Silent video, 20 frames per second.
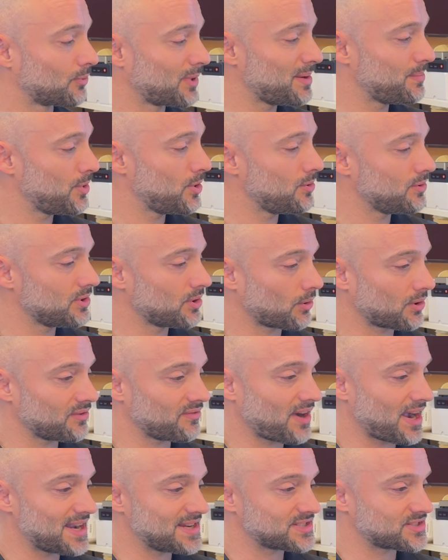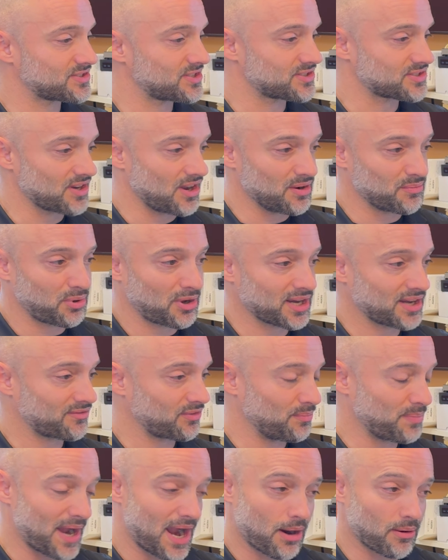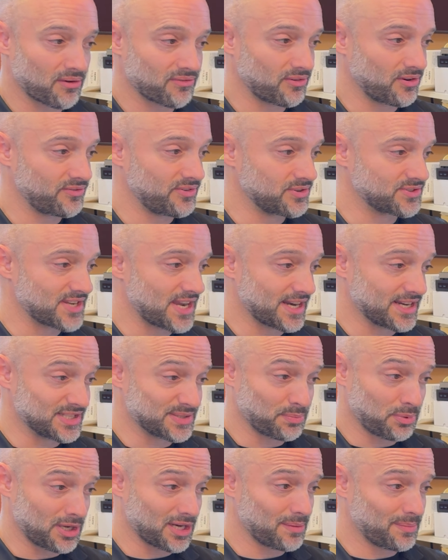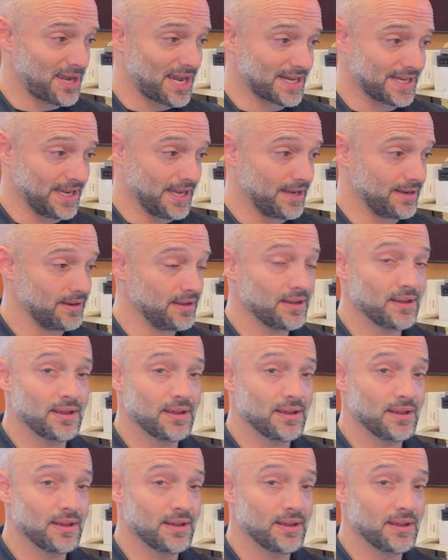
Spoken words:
reboot your device. Just unplug it from power for a few seconds, plug it back in.